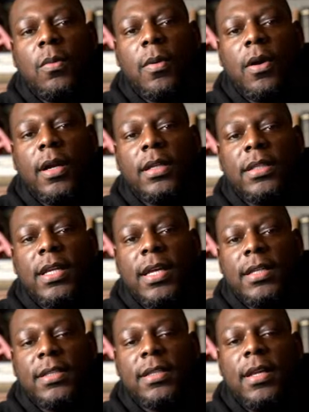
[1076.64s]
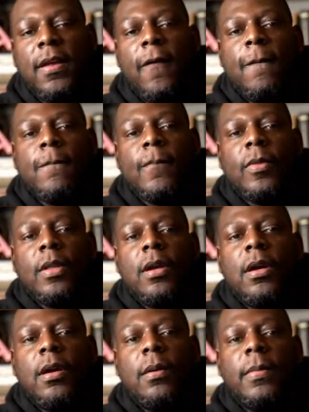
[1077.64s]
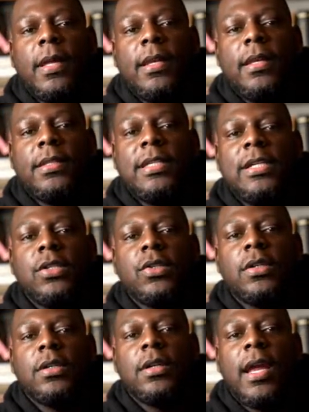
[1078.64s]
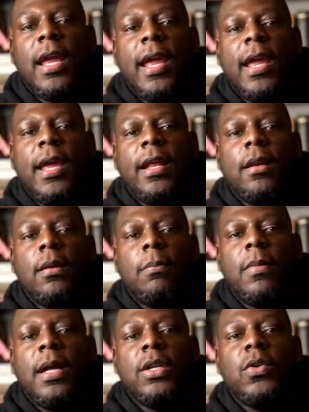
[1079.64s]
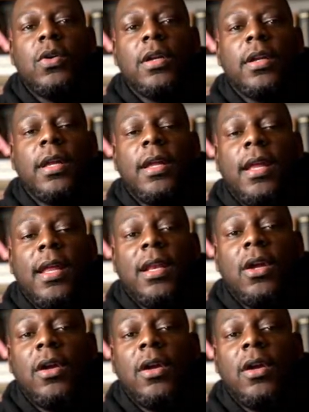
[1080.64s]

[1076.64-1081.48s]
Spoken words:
Park test. And the teacher had my daughter in her